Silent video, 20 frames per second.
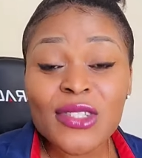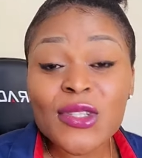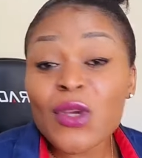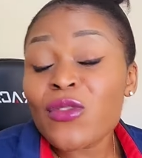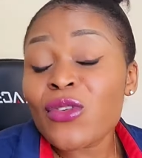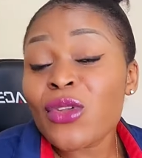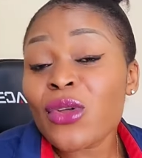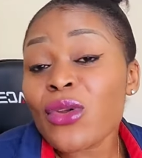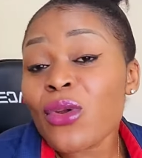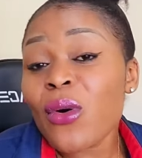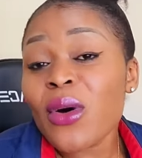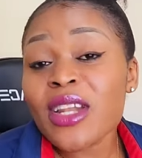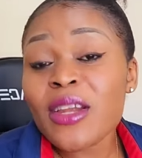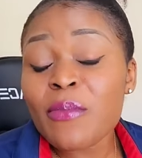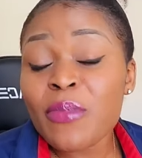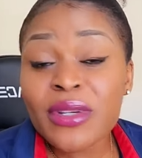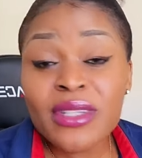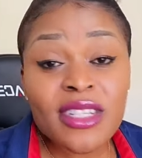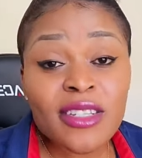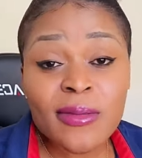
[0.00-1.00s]
So if you don't know what the
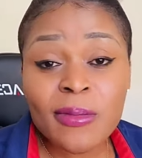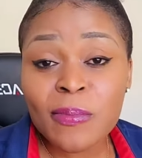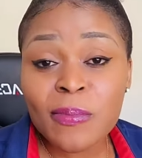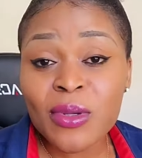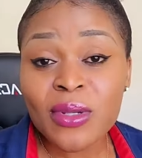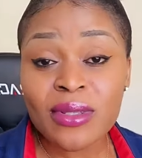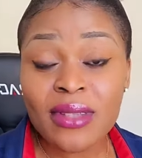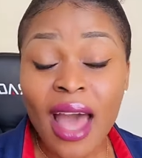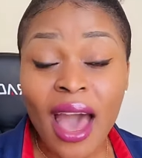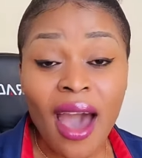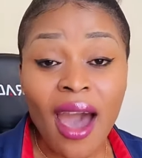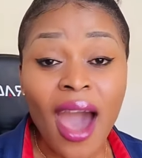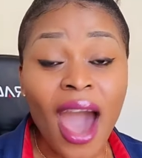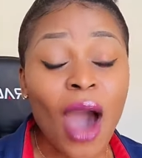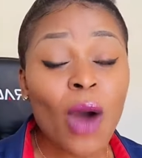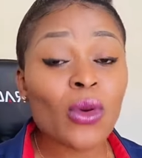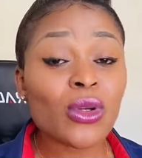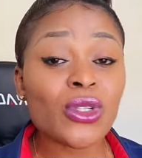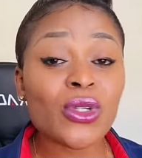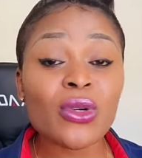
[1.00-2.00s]
principles are,
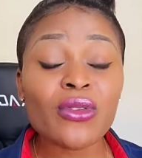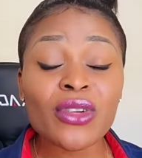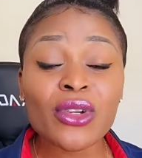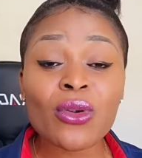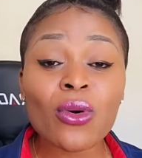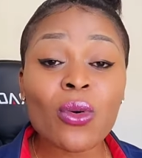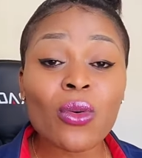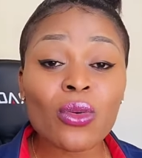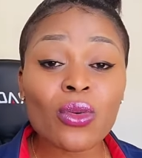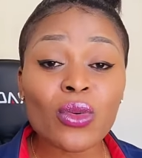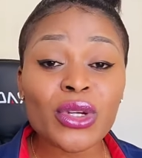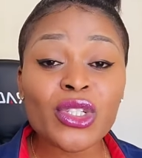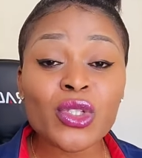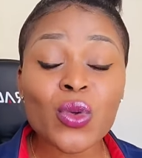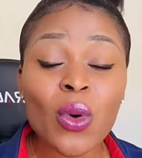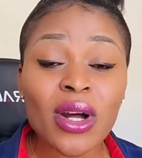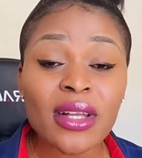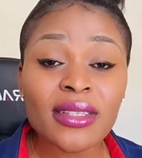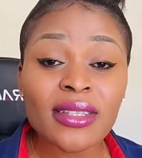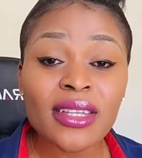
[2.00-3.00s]
how would you even know which
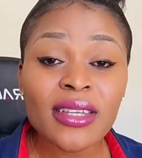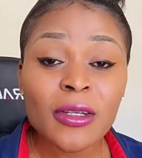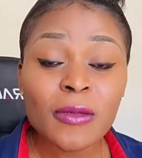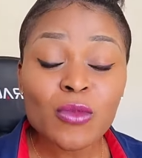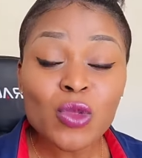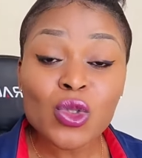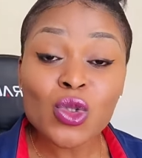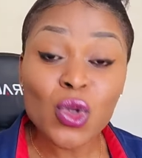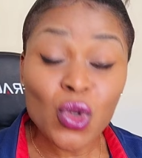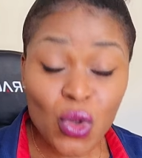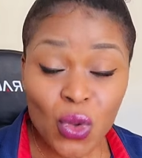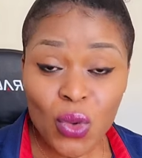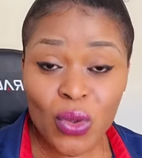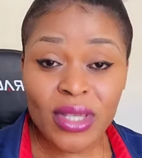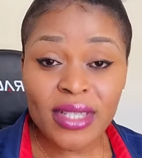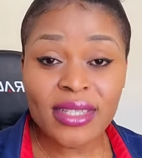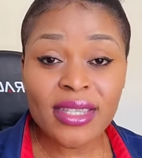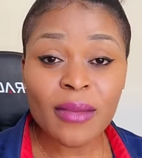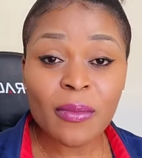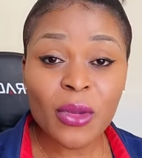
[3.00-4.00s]
one to you
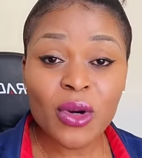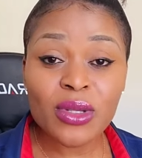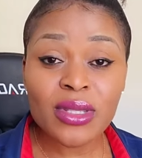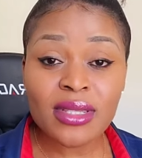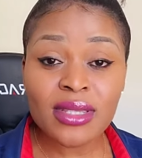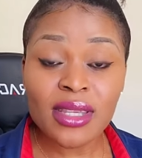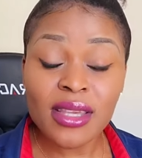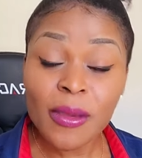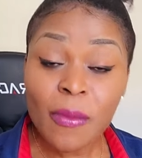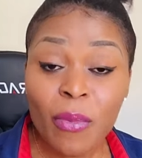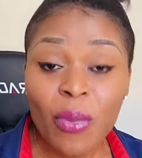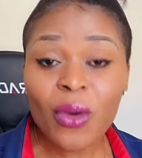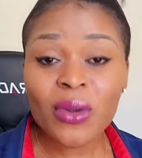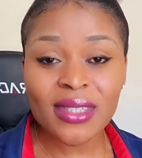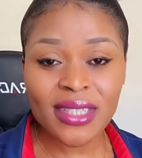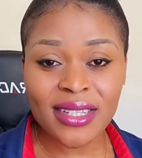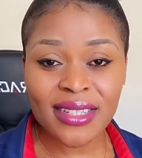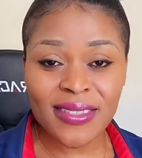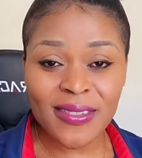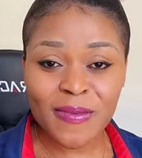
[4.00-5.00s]
is the most
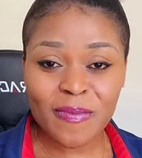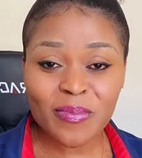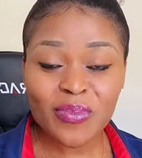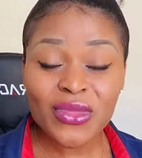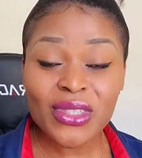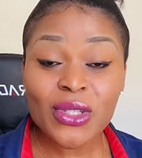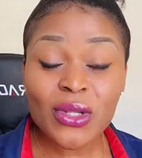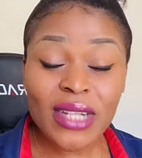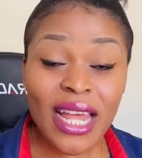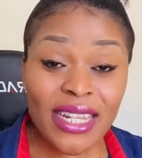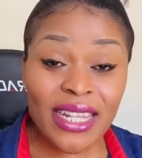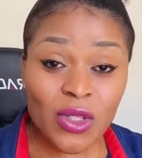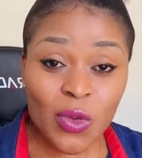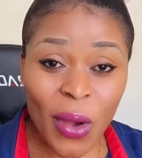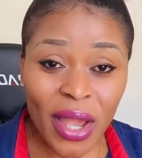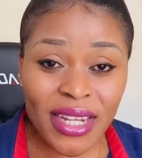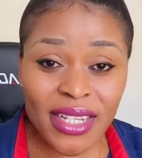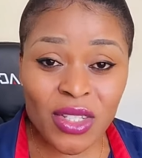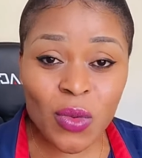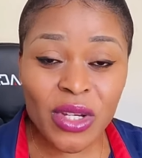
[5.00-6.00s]
important? So that's
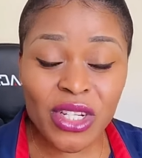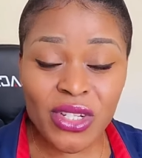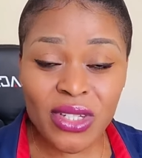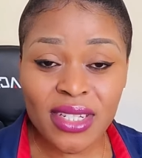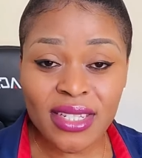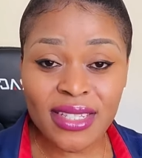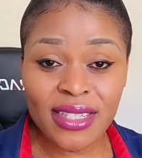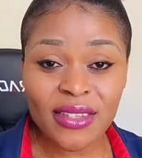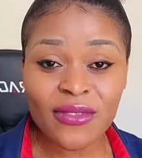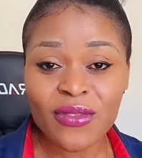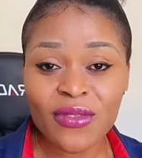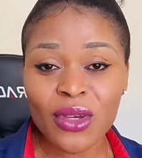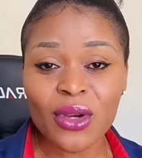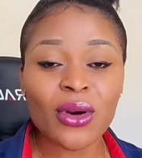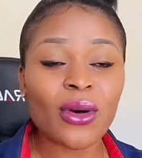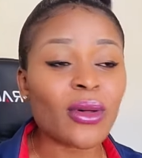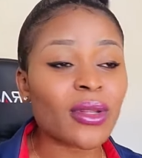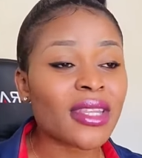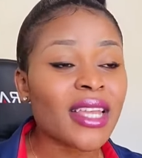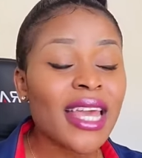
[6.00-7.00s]
why this question is
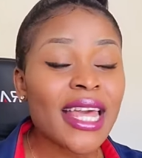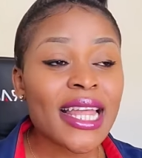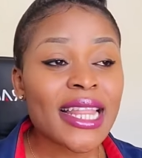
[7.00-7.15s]
difficult.